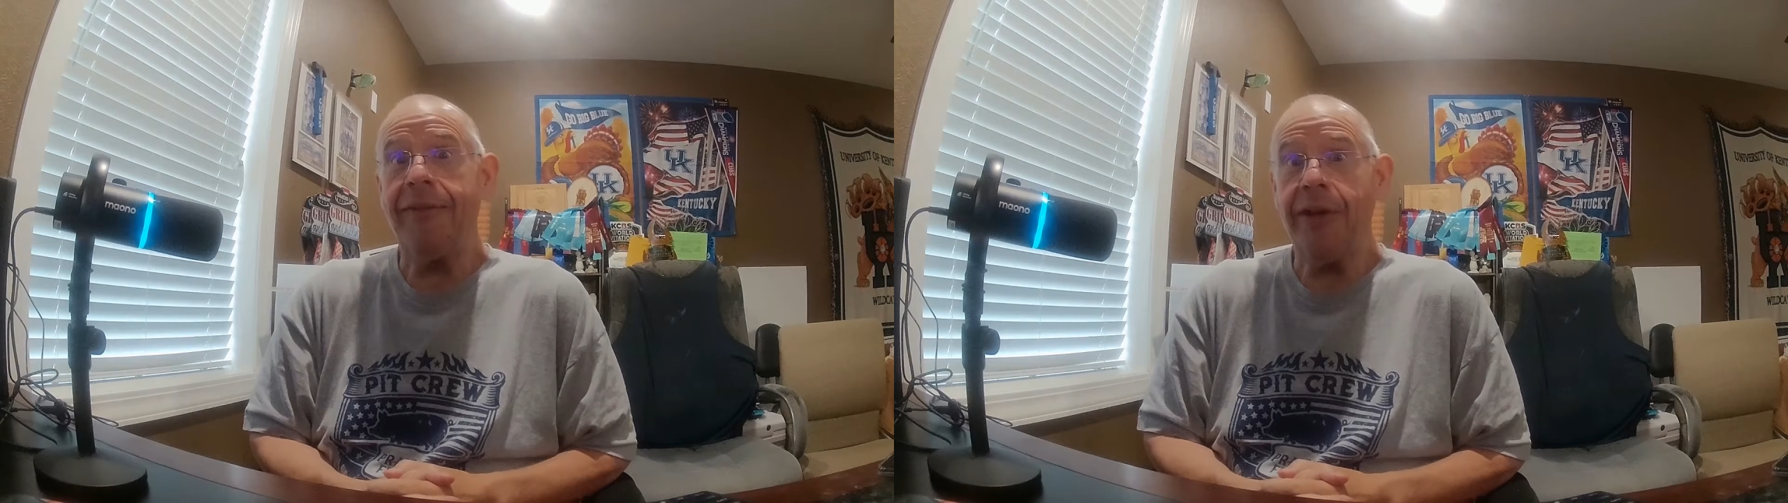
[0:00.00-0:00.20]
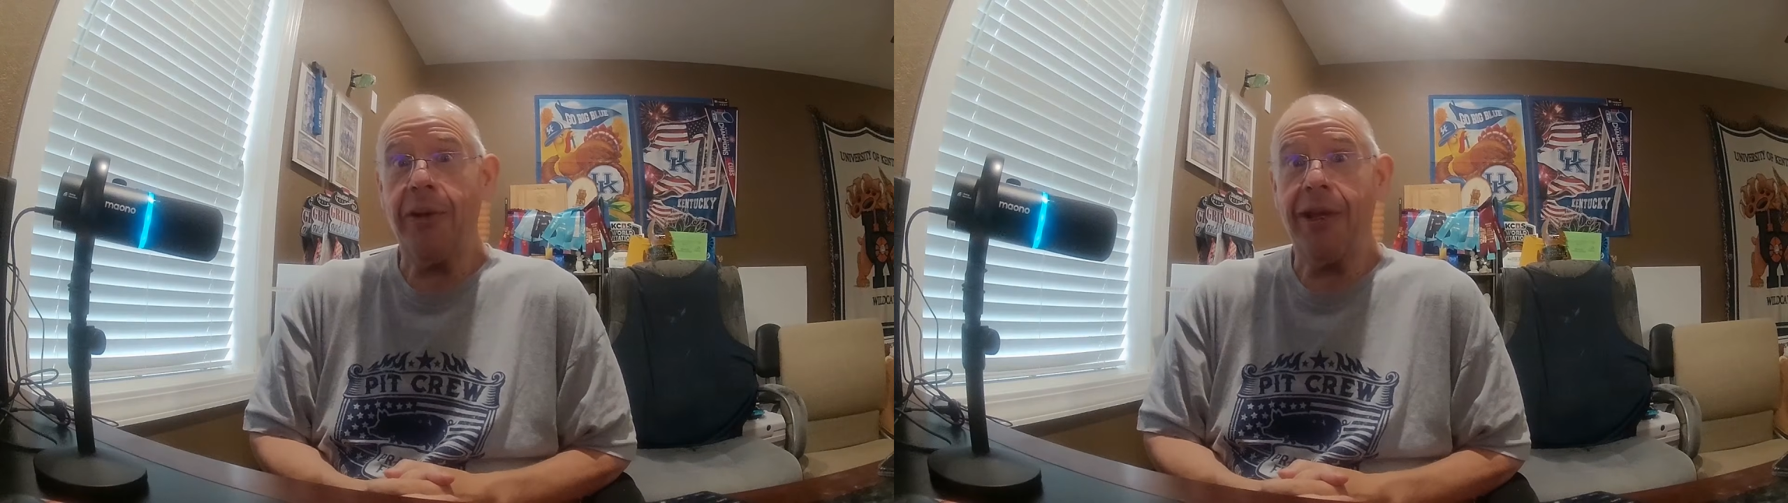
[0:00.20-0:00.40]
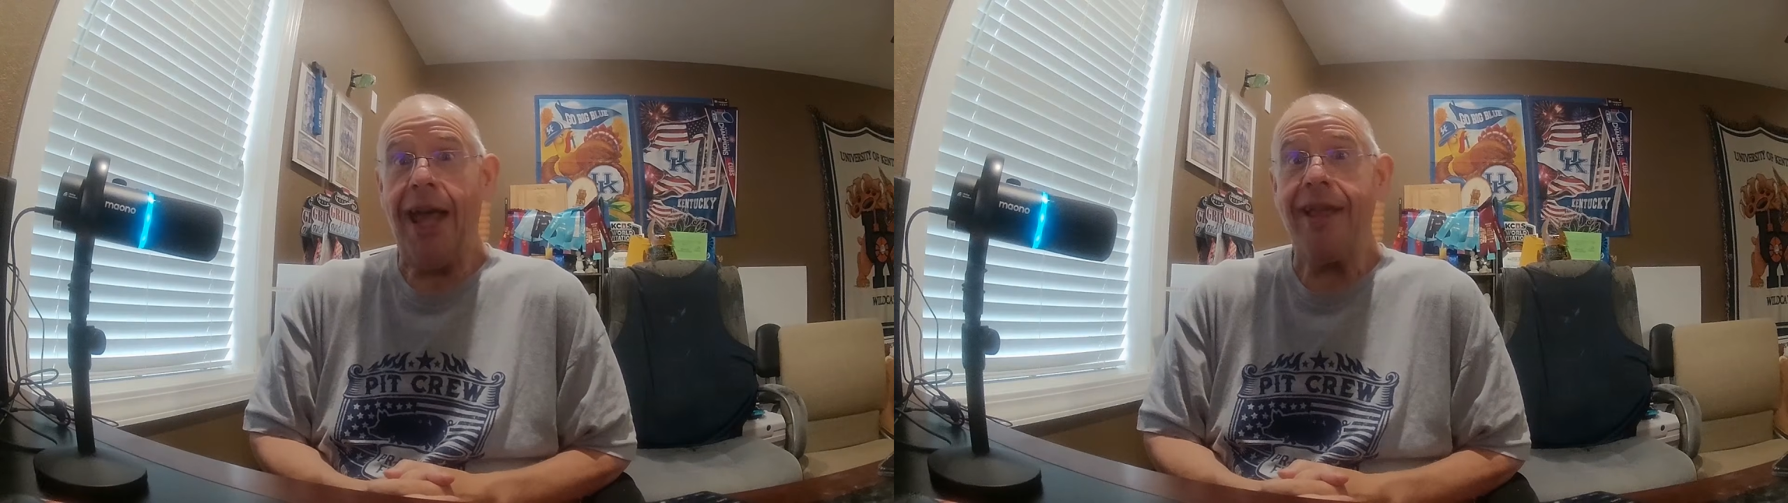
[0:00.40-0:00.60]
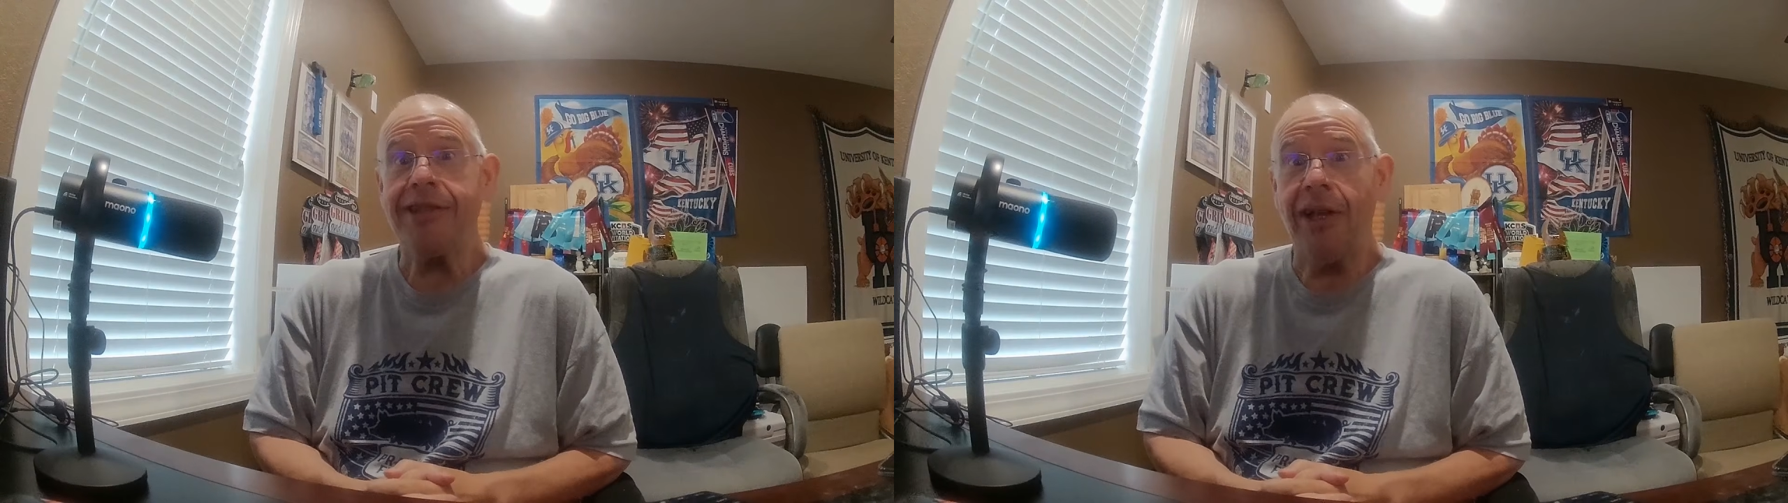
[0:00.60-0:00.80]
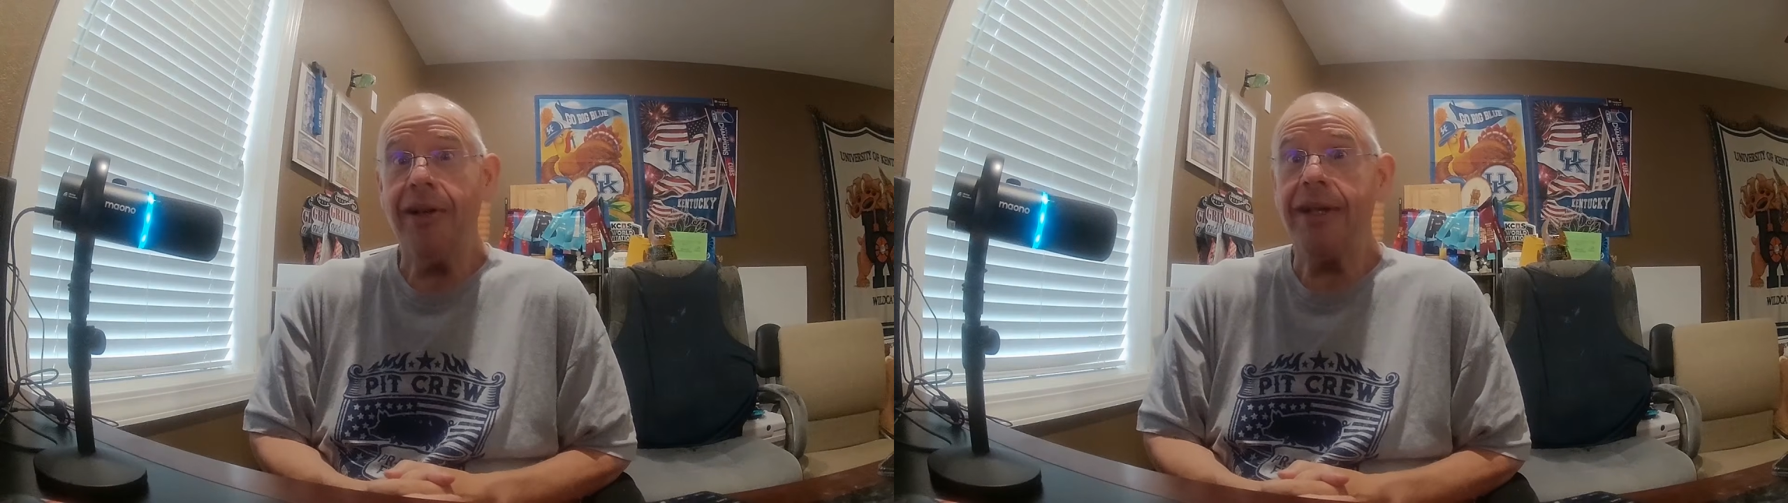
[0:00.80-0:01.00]
you're the guy
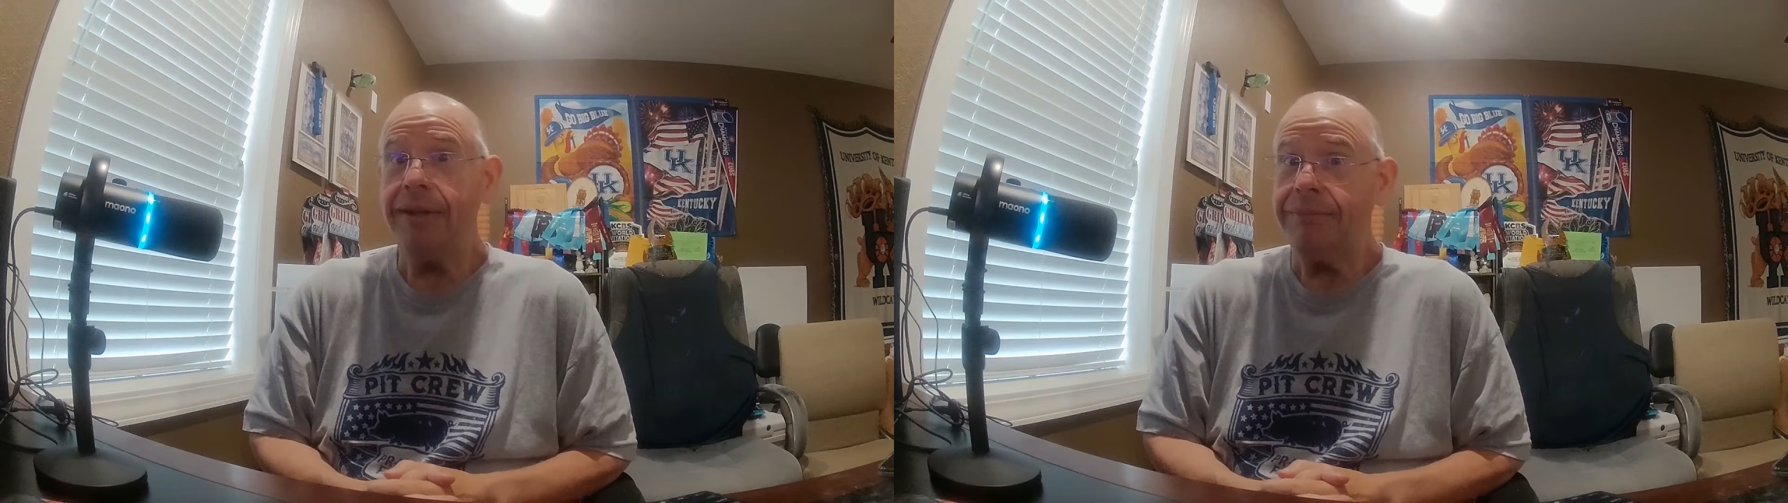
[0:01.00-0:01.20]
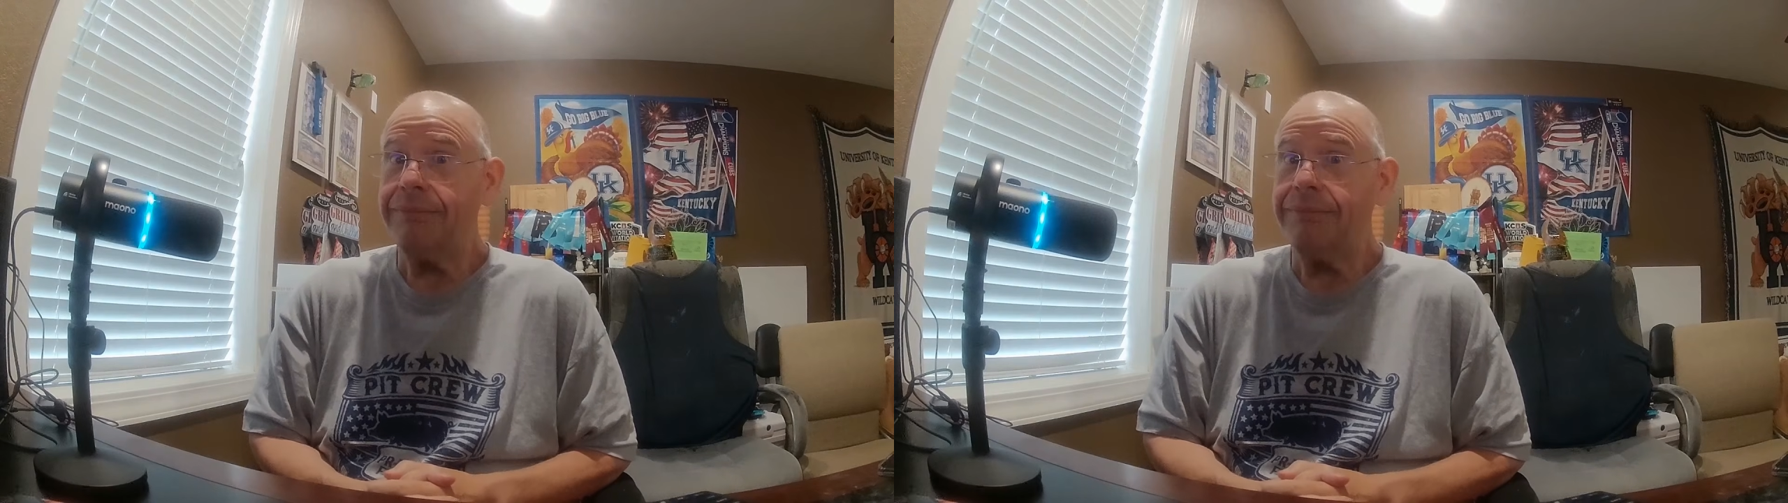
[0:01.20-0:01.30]
selling it.